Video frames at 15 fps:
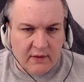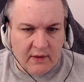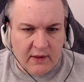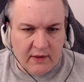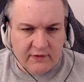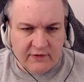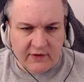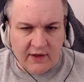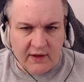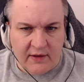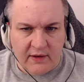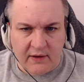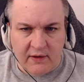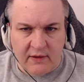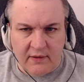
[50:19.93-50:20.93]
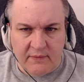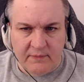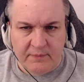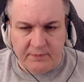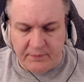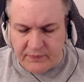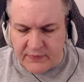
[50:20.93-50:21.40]
It's like,
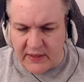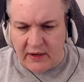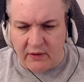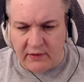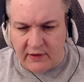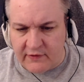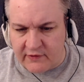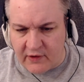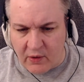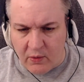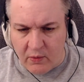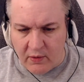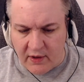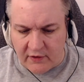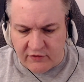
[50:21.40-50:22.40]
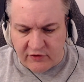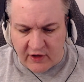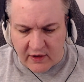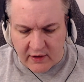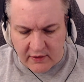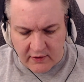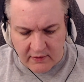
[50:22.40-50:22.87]
here, let's go
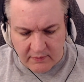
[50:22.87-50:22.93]
check.